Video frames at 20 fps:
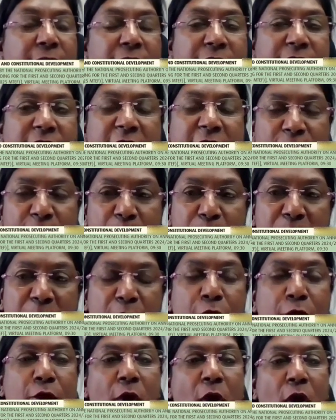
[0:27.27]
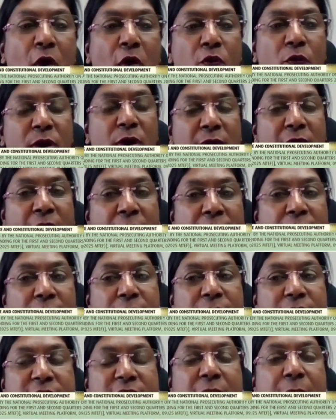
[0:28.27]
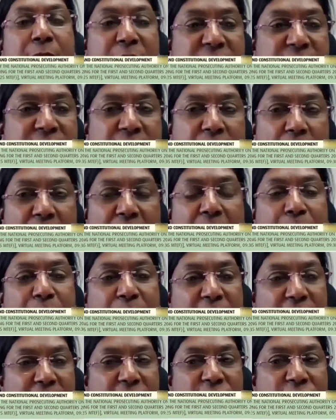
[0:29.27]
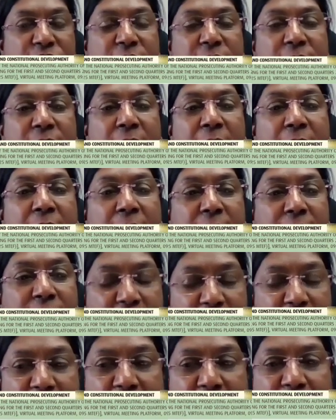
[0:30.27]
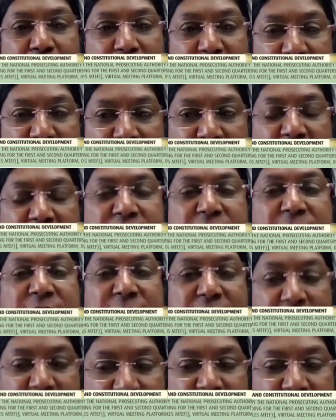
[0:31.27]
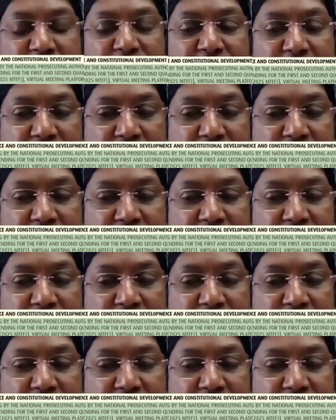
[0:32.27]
that even before we submitted our application, there had been extensive